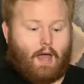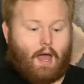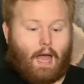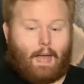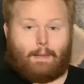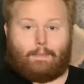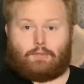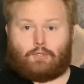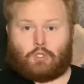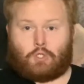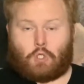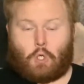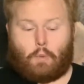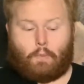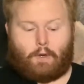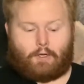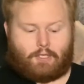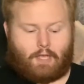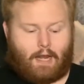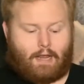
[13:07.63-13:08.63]
I am
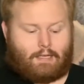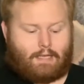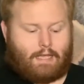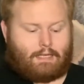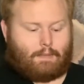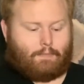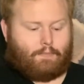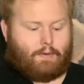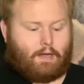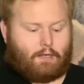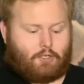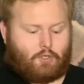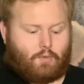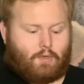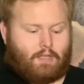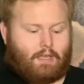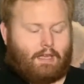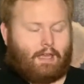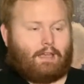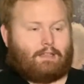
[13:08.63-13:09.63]
super excited to take some pictures
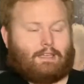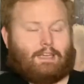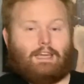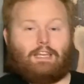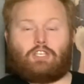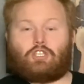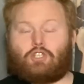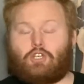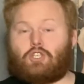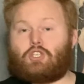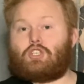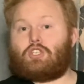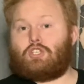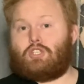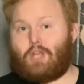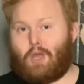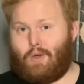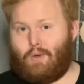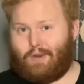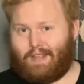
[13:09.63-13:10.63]
with it, because it just
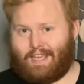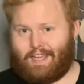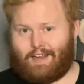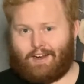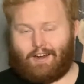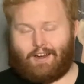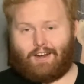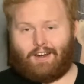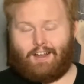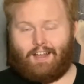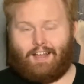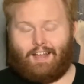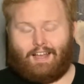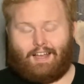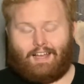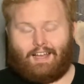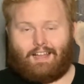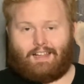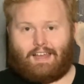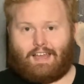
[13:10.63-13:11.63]
snowed here
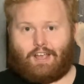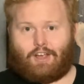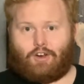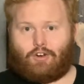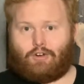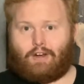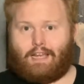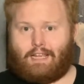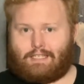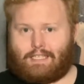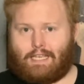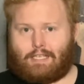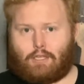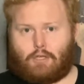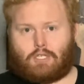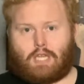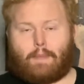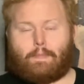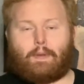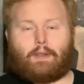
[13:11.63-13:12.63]
like crazy. So
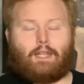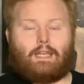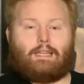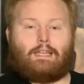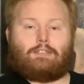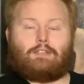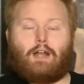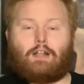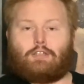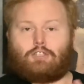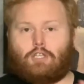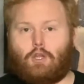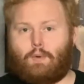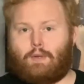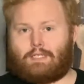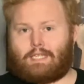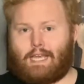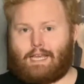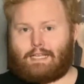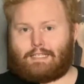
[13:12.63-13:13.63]
typically it does not snow
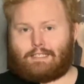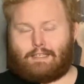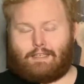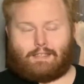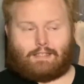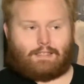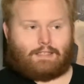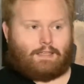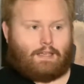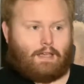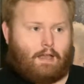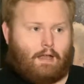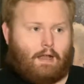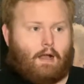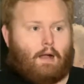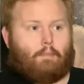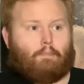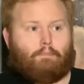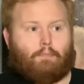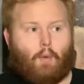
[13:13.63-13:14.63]
in Texas,
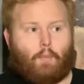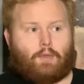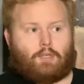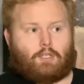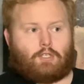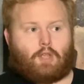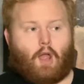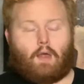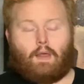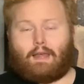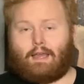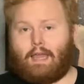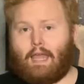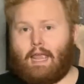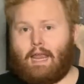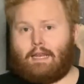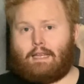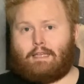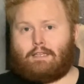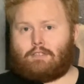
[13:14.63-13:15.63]
but we just got like
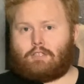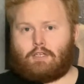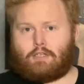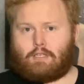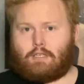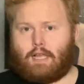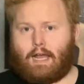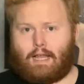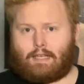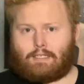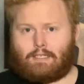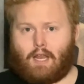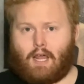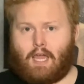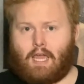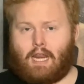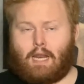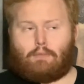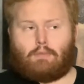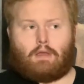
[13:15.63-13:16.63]
8 inches last
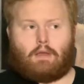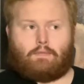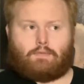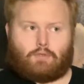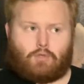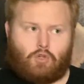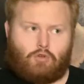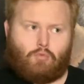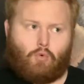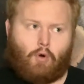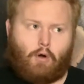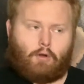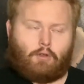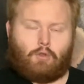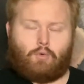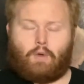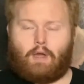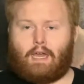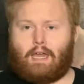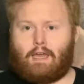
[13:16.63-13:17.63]
night, and we have 2 more on
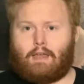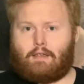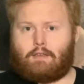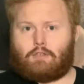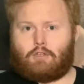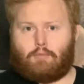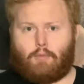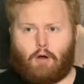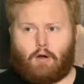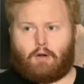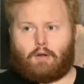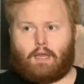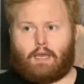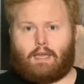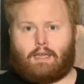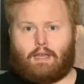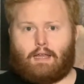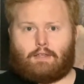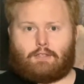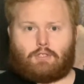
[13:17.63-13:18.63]
the way tomorrow
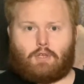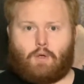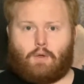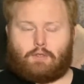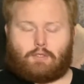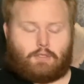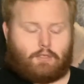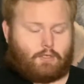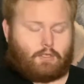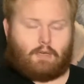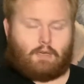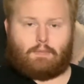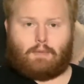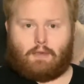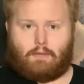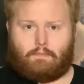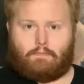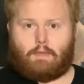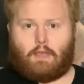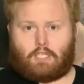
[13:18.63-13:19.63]
night, and so it's gonna
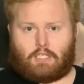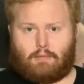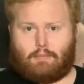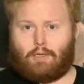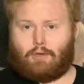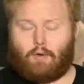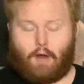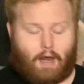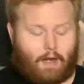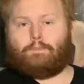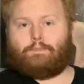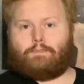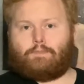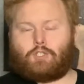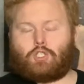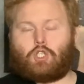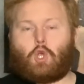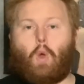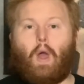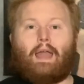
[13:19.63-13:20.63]
be great.
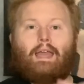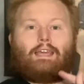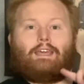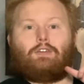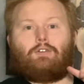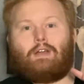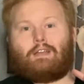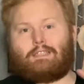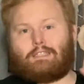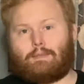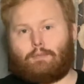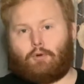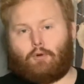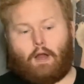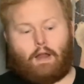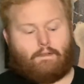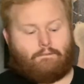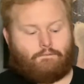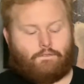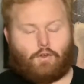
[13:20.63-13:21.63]
So I can get some
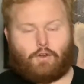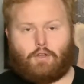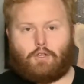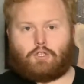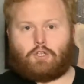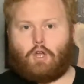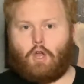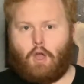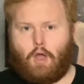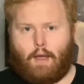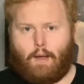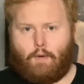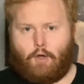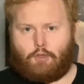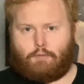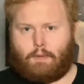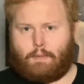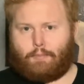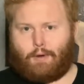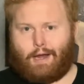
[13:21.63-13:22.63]
great footage with
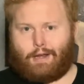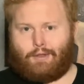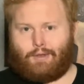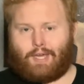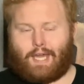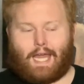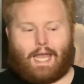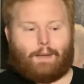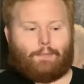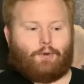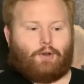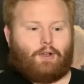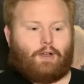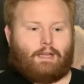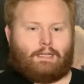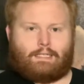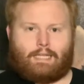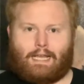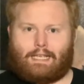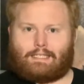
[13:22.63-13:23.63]
my brand new camera
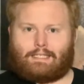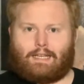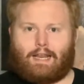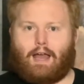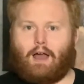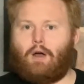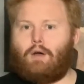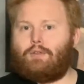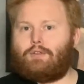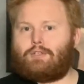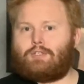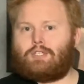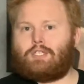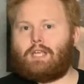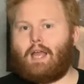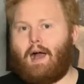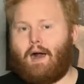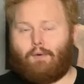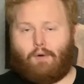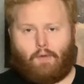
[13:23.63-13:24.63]
and test it out, see
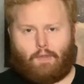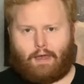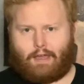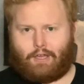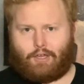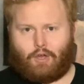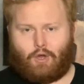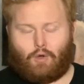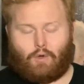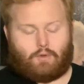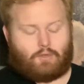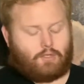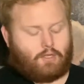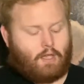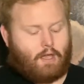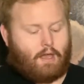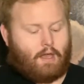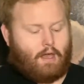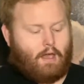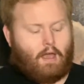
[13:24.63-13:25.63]
how well that goes,
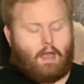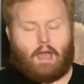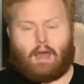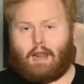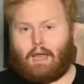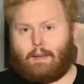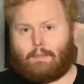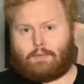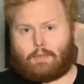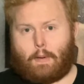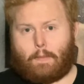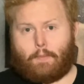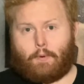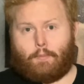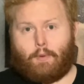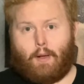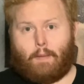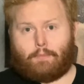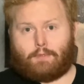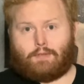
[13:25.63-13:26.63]
and I am super
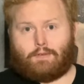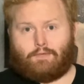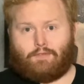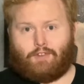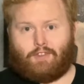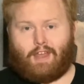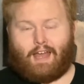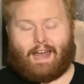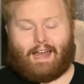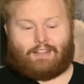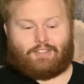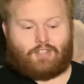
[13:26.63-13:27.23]
pumped for that.